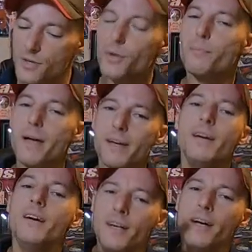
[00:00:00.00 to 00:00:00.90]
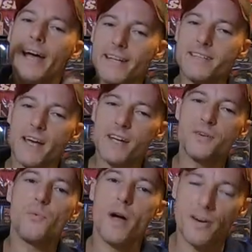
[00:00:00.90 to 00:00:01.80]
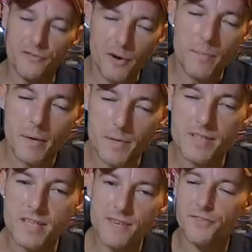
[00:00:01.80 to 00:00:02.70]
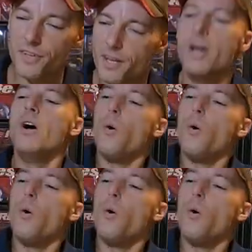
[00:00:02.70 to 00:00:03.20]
of took my antenna wire from my receiver and